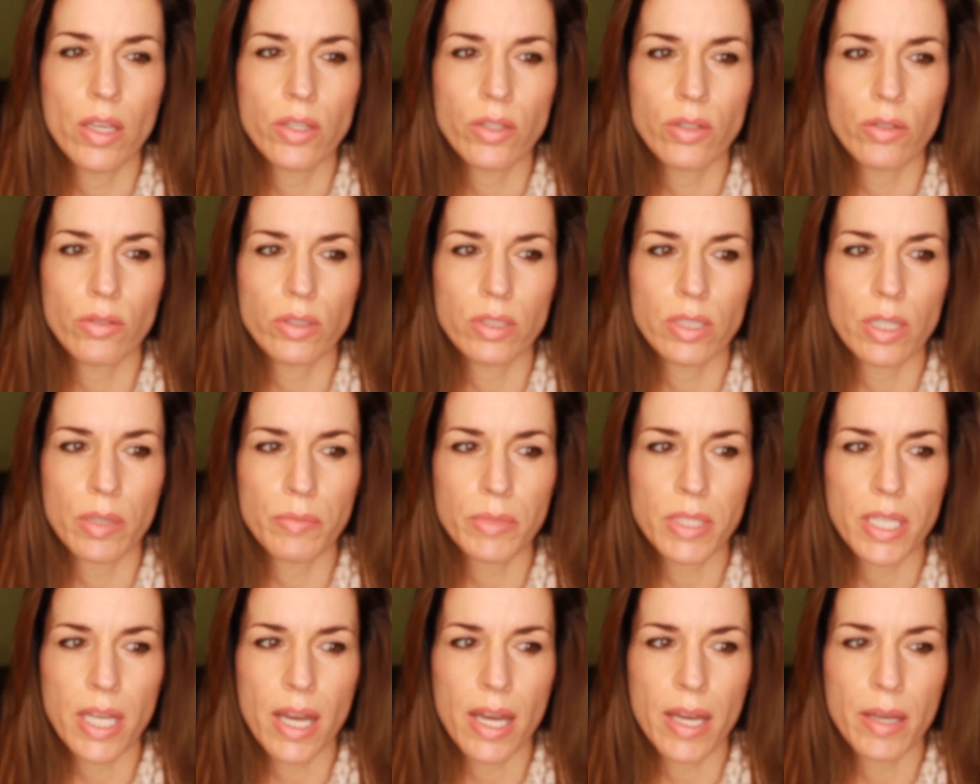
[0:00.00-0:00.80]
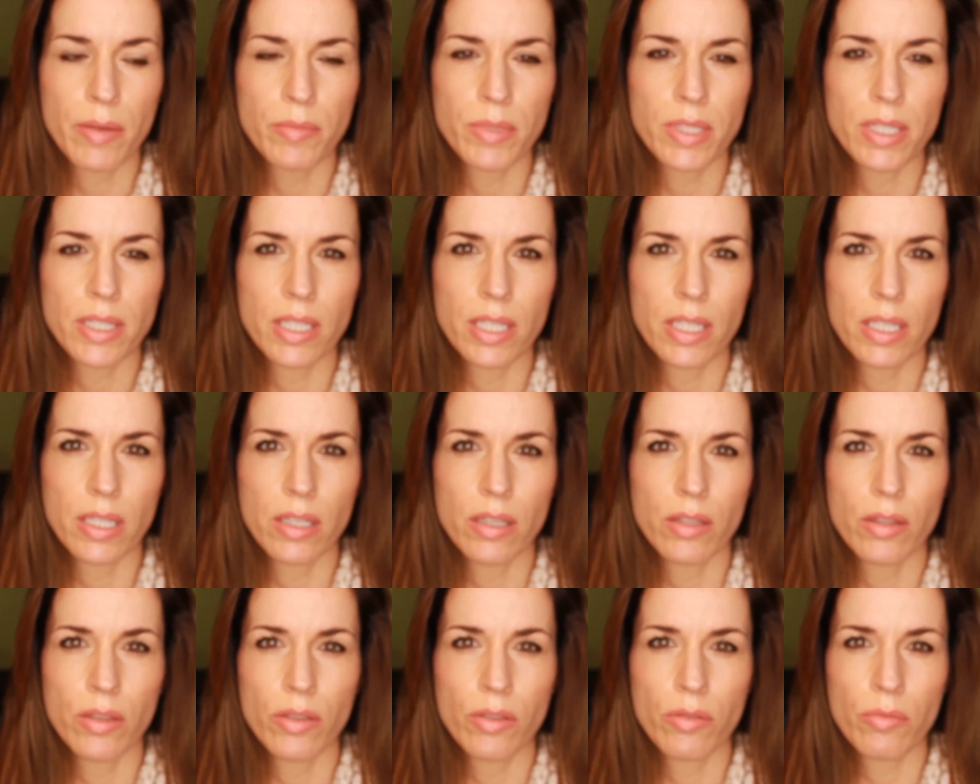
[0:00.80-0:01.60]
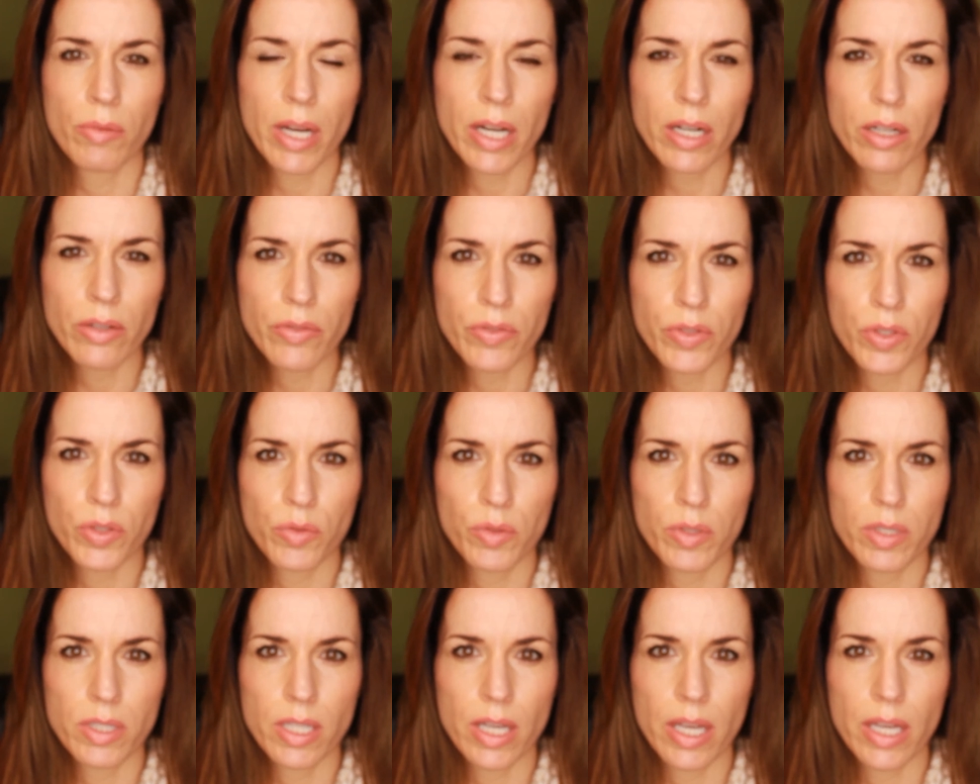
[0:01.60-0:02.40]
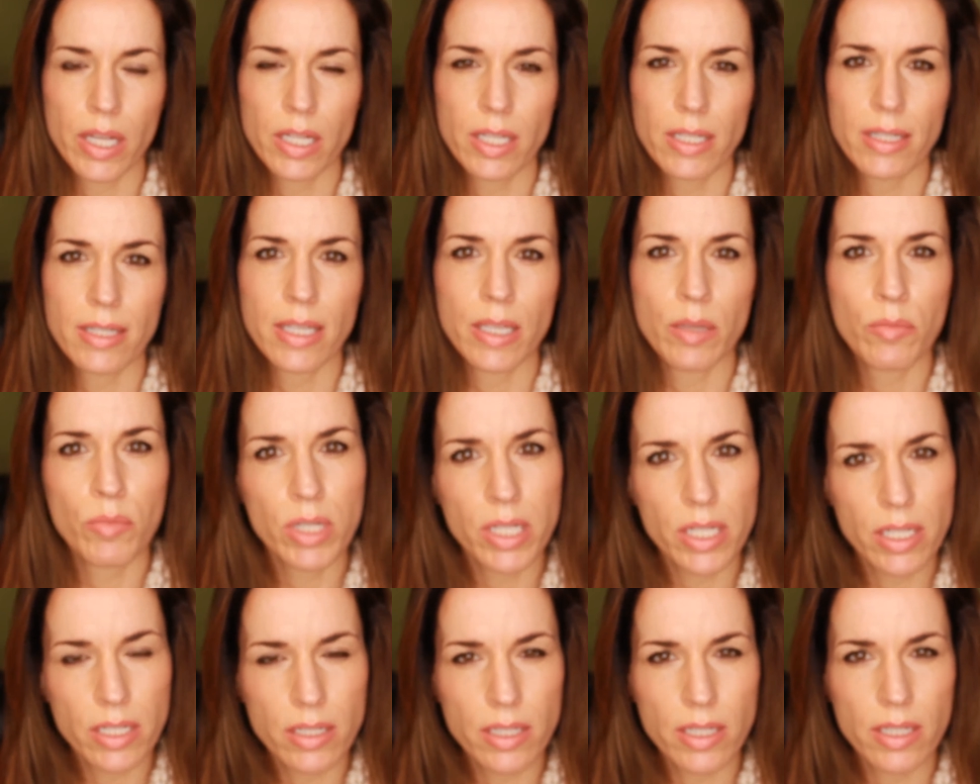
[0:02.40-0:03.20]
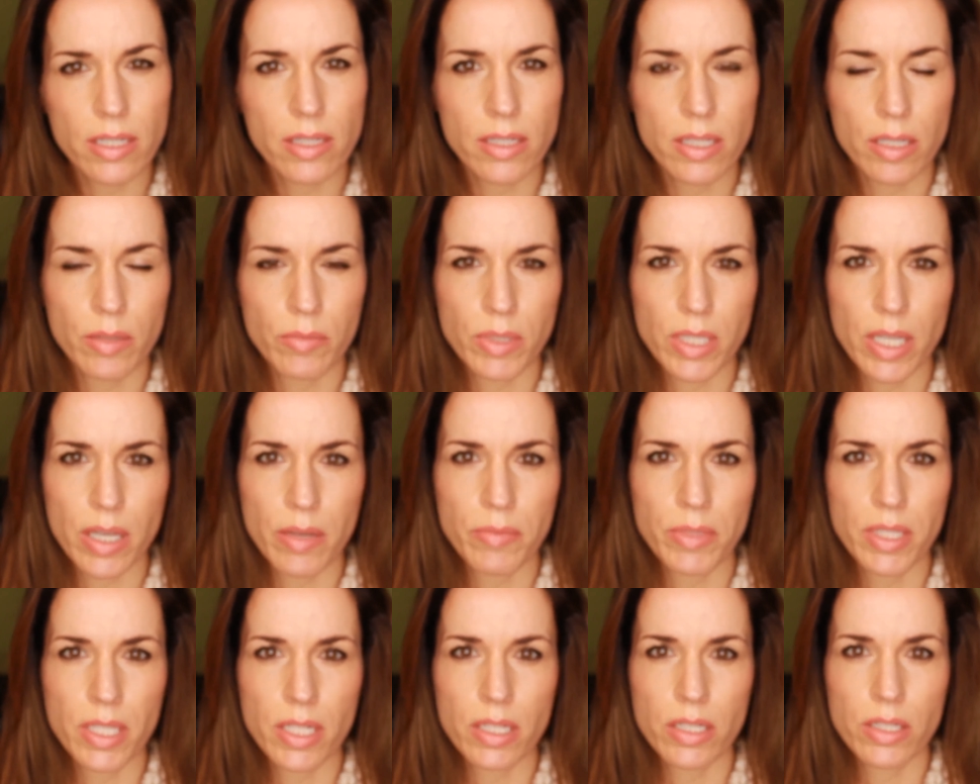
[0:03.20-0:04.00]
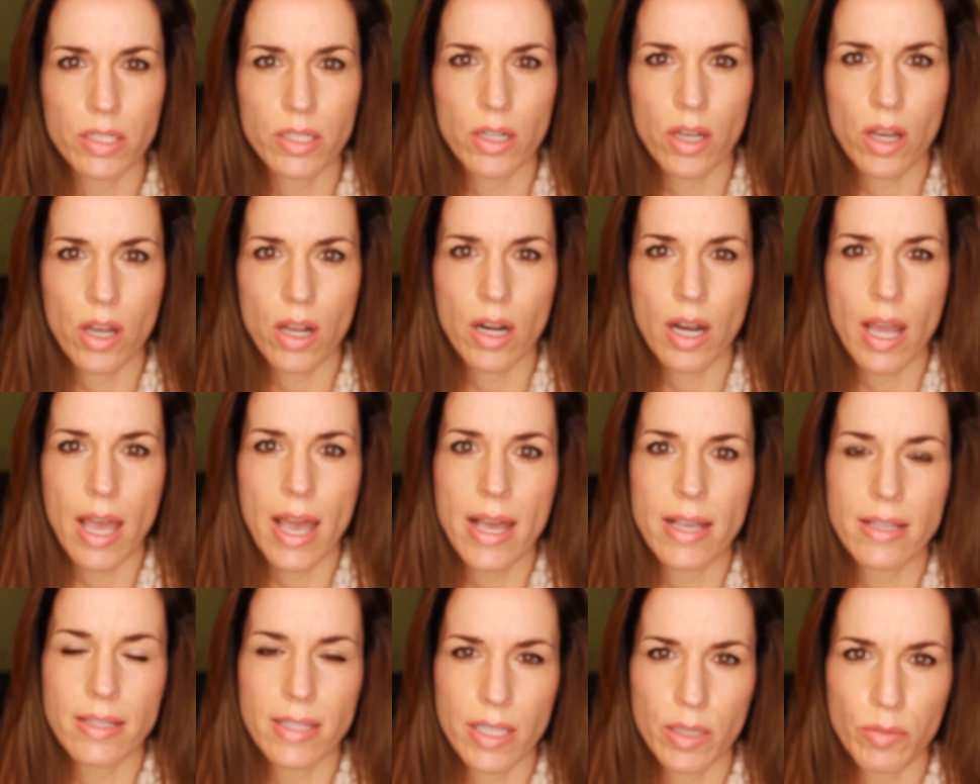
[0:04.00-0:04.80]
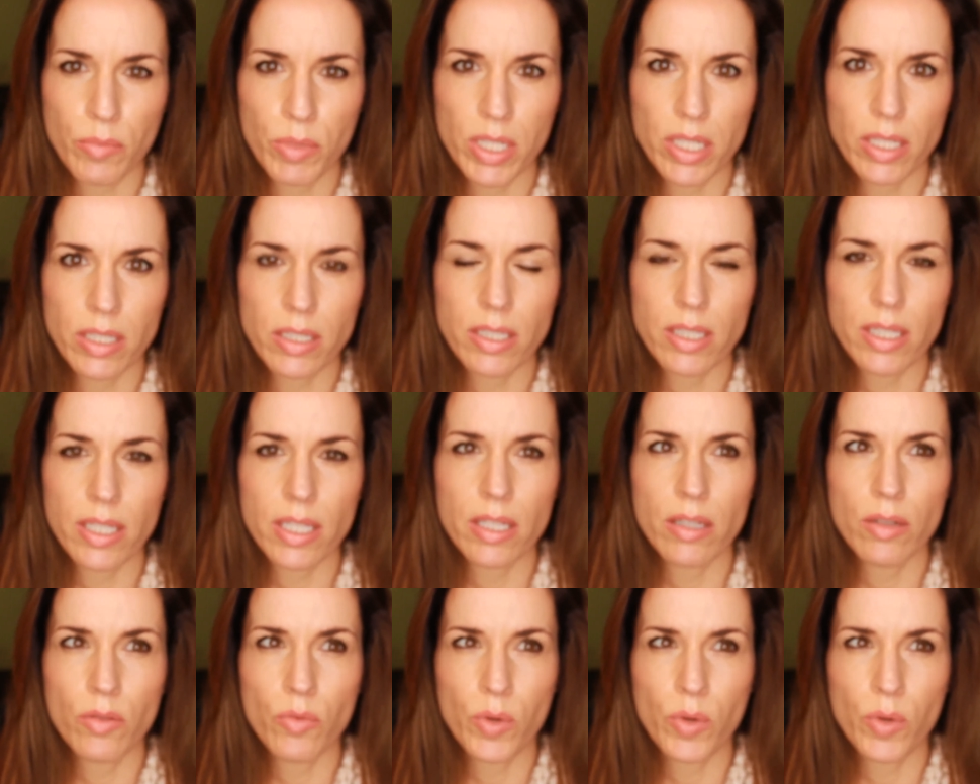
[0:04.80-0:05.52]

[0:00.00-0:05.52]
So sometimes the threat of suicide is imminent and sometimes it is not as imminent.